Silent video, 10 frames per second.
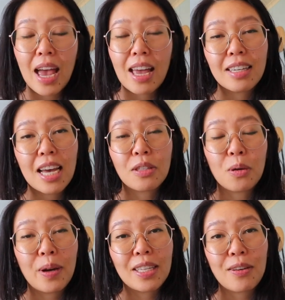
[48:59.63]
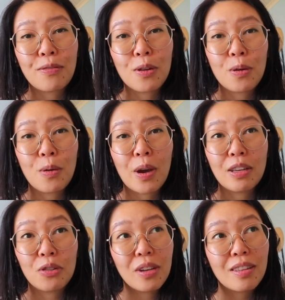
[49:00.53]
And as always, if you
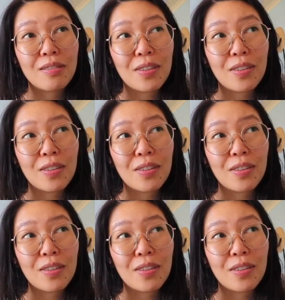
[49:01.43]
enjoyed this